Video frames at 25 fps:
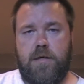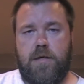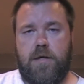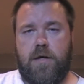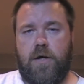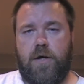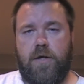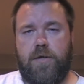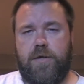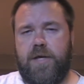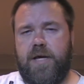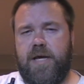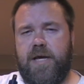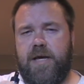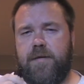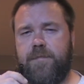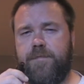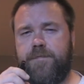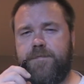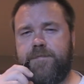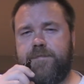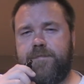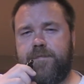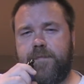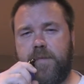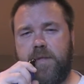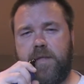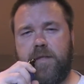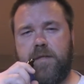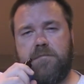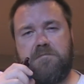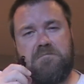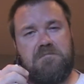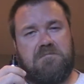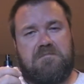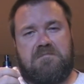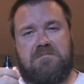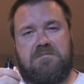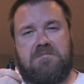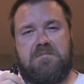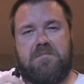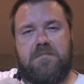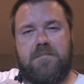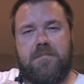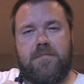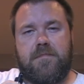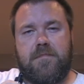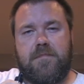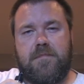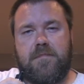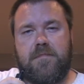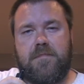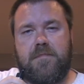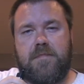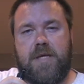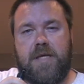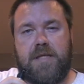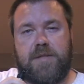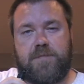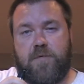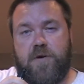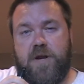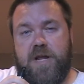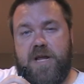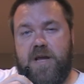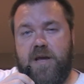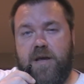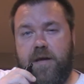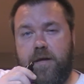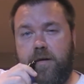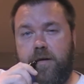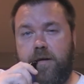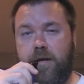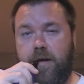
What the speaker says: all that. It's pretty good.